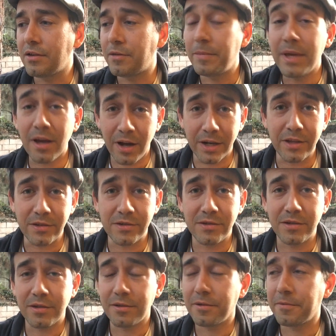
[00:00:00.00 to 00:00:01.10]
to be
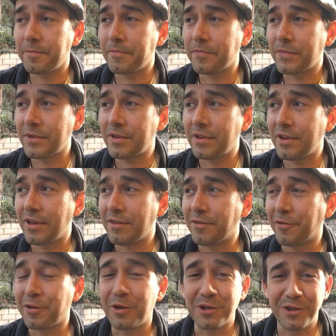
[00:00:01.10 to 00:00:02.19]
honest,
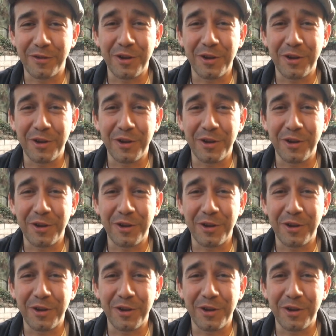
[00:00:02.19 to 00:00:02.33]
for those